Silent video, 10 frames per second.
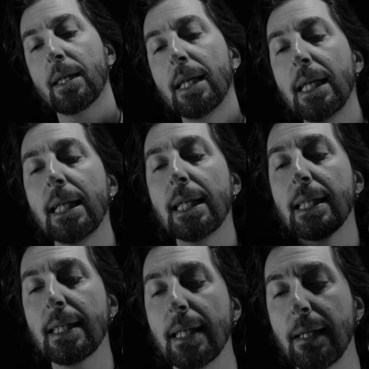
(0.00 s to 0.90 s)
He
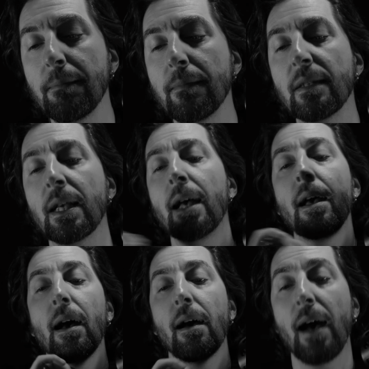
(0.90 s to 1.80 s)
seems
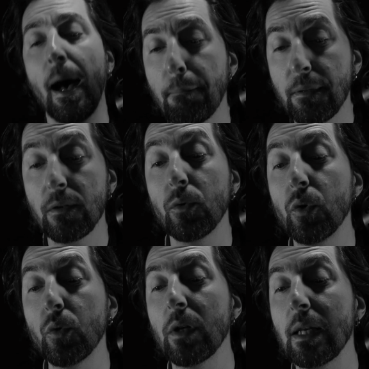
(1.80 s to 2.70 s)

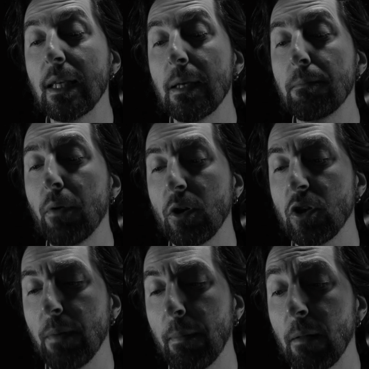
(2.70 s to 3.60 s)
absolutely
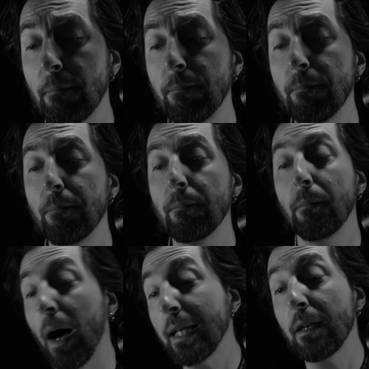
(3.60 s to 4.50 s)
imperturbable.
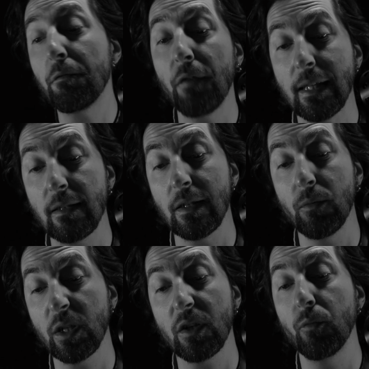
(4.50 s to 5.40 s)
I can fancy
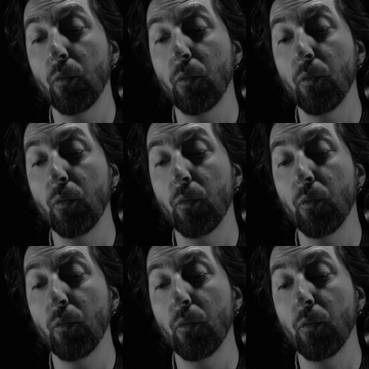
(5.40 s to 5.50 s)
what a